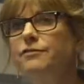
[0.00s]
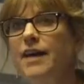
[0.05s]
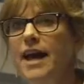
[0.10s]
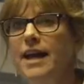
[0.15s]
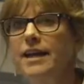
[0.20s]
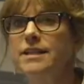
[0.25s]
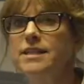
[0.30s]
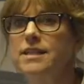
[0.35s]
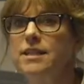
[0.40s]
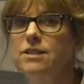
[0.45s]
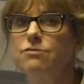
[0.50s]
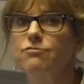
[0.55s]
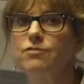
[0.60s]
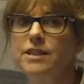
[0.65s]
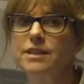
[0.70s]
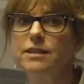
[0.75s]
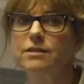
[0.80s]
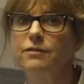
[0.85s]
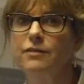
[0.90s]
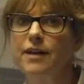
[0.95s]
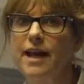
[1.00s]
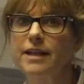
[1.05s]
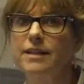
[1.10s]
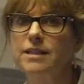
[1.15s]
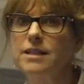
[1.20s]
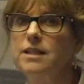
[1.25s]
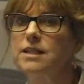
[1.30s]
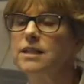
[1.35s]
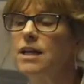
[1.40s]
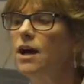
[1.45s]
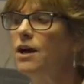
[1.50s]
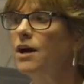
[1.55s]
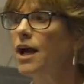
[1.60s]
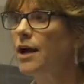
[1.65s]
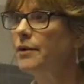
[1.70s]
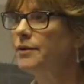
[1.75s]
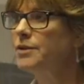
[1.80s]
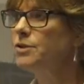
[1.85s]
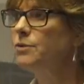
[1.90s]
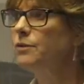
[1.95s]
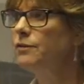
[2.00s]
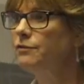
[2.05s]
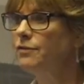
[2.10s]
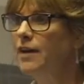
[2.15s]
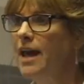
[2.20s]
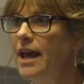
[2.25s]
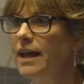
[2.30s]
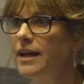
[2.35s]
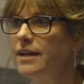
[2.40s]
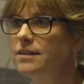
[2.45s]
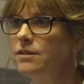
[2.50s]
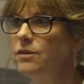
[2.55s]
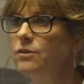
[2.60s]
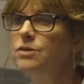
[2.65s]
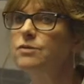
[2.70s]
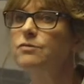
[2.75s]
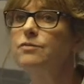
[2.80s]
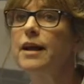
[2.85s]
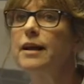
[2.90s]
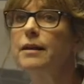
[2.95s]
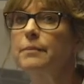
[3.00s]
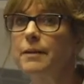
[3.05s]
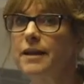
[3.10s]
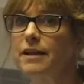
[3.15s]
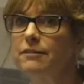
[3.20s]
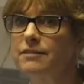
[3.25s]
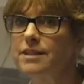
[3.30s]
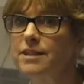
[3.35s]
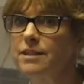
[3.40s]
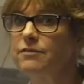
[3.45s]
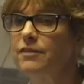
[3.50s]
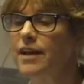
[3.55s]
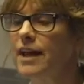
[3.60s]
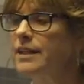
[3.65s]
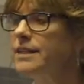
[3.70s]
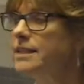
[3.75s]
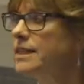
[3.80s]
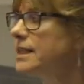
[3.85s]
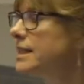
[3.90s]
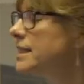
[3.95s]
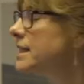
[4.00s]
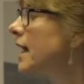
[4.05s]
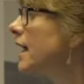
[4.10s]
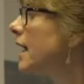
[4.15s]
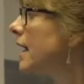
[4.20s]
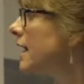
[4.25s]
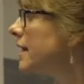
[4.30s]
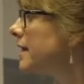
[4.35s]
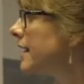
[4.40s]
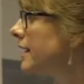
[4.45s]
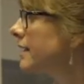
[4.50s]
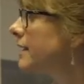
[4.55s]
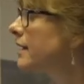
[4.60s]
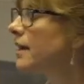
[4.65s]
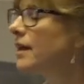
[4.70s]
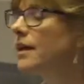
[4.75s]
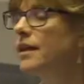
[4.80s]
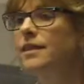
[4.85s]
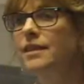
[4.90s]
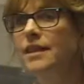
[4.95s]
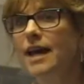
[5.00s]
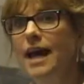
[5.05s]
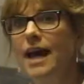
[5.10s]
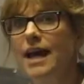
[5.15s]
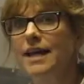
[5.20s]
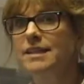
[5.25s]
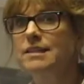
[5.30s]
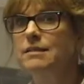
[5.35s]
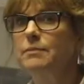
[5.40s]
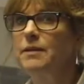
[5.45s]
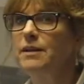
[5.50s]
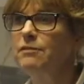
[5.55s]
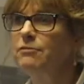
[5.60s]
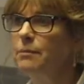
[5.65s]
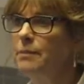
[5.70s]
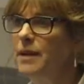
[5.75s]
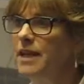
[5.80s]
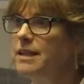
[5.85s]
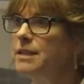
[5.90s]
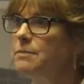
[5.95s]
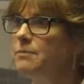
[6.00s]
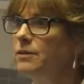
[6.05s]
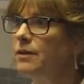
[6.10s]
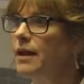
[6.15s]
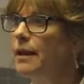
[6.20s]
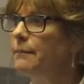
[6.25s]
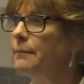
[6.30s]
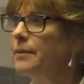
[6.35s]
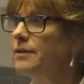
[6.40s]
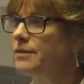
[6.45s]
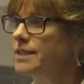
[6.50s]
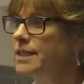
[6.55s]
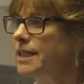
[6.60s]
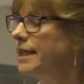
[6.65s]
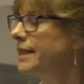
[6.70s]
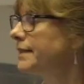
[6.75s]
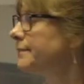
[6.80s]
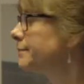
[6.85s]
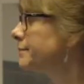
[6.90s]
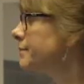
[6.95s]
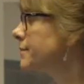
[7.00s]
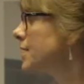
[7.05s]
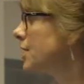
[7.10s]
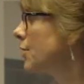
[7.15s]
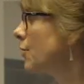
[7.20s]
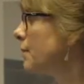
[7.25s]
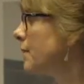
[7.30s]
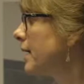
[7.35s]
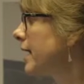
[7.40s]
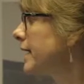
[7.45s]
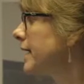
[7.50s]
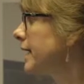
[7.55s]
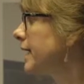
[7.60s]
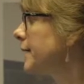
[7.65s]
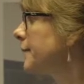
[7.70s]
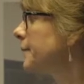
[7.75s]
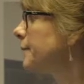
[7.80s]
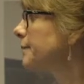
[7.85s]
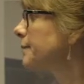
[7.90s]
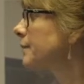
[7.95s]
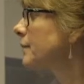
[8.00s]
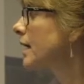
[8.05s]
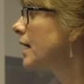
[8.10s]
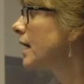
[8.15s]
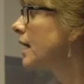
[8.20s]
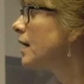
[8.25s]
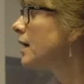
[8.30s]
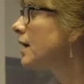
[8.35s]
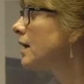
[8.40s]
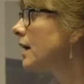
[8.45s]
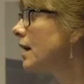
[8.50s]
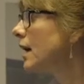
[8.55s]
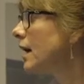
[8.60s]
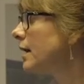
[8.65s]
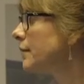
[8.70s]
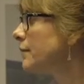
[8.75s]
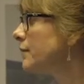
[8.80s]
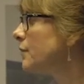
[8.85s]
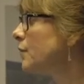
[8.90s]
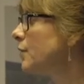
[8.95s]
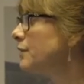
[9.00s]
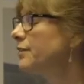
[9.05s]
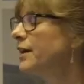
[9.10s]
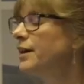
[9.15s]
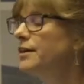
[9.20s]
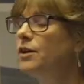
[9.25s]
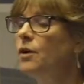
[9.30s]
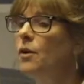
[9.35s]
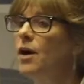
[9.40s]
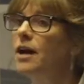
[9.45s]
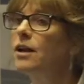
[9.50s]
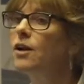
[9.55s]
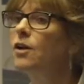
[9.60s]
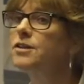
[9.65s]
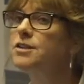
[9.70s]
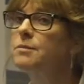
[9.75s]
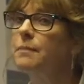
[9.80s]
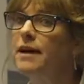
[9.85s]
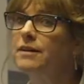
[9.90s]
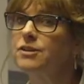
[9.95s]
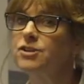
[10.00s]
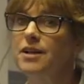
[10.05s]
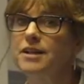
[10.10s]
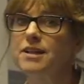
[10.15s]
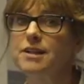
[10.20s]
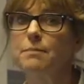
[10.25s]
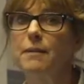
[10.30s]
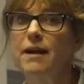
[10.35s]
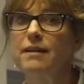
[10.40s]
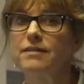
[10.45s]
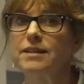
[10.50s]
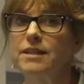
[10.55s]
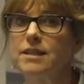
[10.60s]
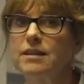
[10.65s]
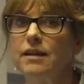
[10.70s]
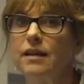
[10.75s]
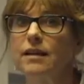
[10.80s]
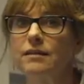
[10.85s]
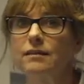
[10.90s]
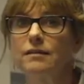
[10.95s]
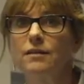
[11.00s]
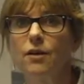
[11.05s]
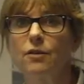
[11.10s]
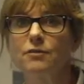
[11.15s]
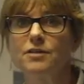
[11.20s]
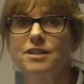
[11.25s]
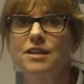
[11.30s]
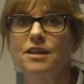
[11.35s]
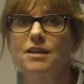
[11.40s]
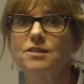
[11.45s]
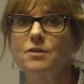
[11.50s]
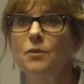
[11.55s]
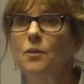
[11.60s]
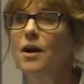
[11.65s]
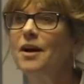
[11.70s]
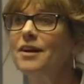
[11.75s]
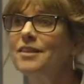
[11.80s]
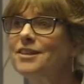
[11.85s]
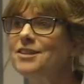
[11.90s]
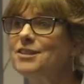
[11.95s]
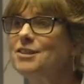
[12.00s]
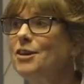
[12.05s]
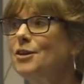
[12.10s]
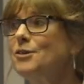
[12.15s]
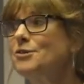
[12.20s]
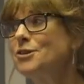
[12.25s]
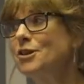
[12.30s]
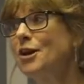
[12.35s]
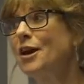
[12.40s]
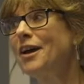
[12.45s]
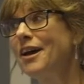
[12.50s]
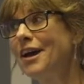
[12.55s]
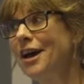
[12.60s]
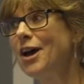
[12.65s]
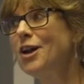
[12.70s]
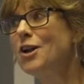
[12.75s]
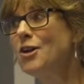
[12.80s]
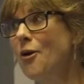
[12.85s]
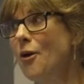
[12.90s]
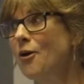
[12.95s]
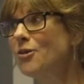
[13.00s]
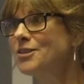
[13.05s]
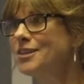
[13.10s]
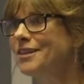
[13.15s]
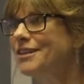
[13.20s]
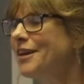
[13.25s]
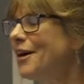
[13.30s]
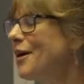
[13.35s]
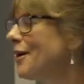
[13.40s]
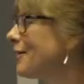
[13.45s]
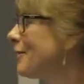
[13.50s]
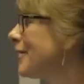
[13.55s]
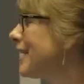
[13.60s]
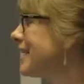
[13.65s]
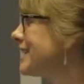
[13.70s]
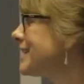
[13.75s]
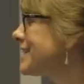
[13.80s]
factors, risk factors that are going to affect, or developing risk factors, then that has to be repeatable and built in to your planning. We've heard quite a lot about transparency, and obviously it's a word that's used a lot in the highway